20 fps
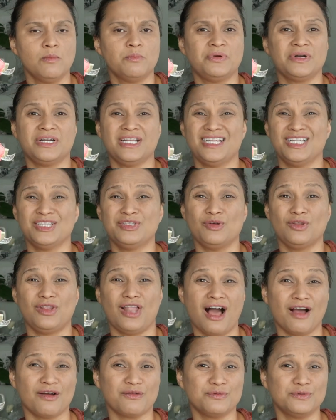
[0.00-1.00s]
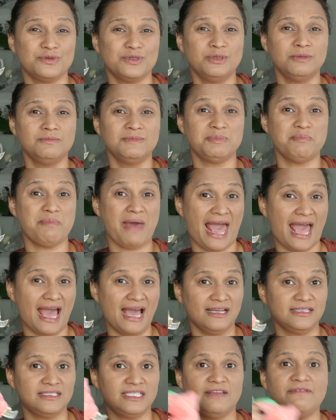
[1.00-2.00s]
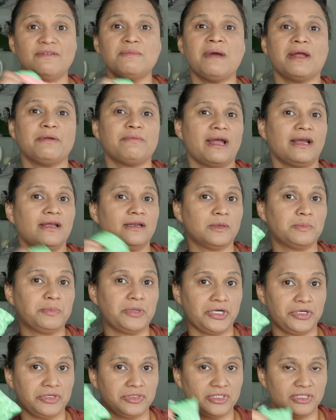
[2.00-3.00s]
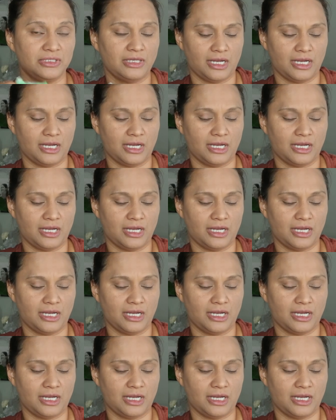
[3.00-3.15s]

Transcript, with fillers: put it into locker rooms, bags, even my regular purse.